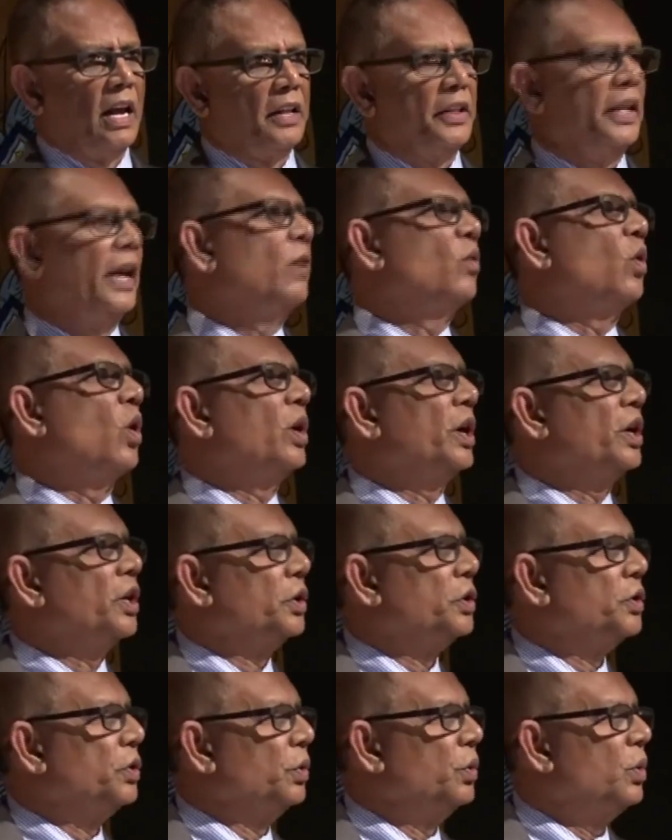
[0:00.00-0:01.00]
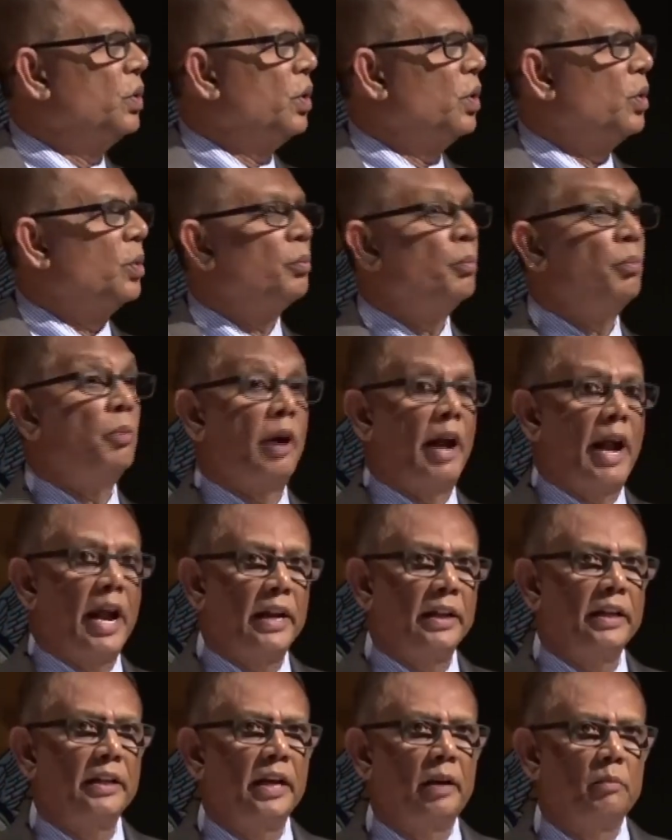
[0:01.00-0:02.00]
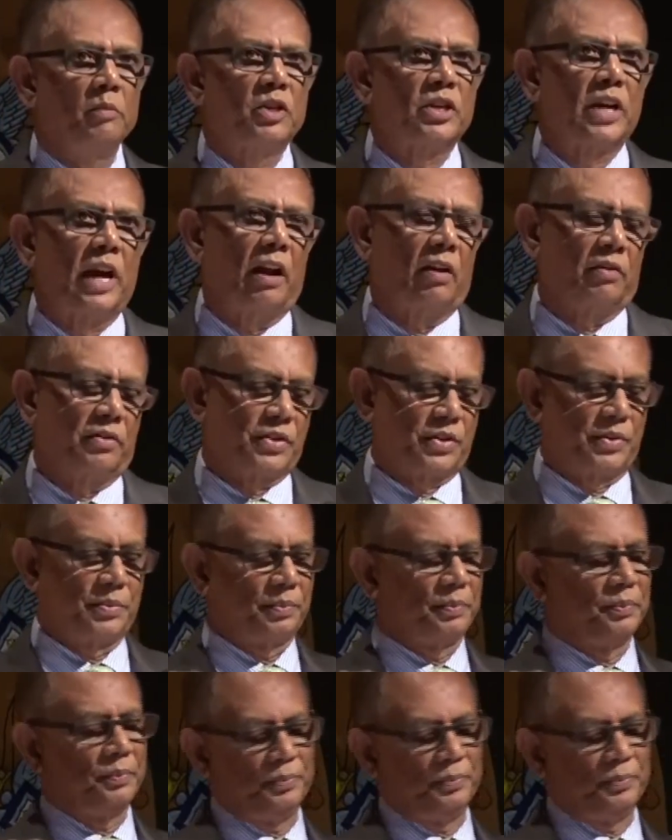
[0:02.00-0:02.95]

They wanted to brand themselves.